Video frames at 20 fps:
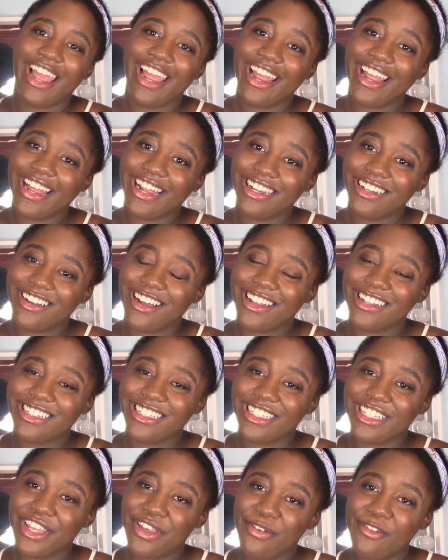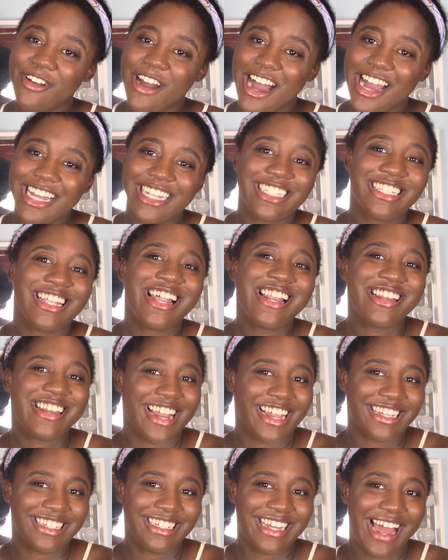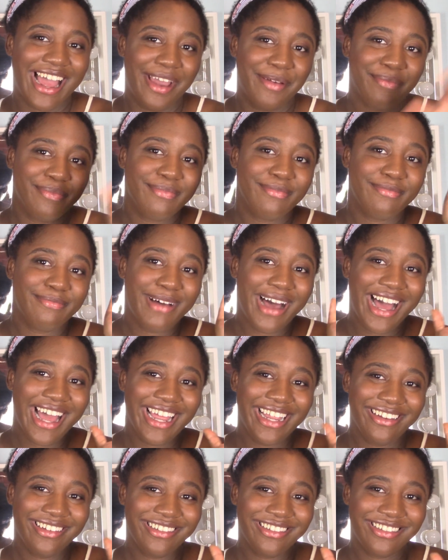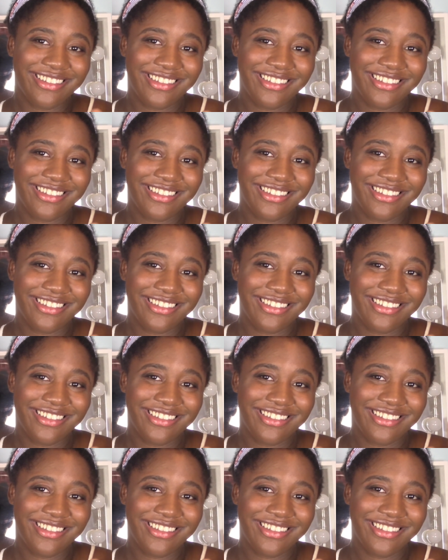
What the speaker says: And I'll see you guys next time. Bye!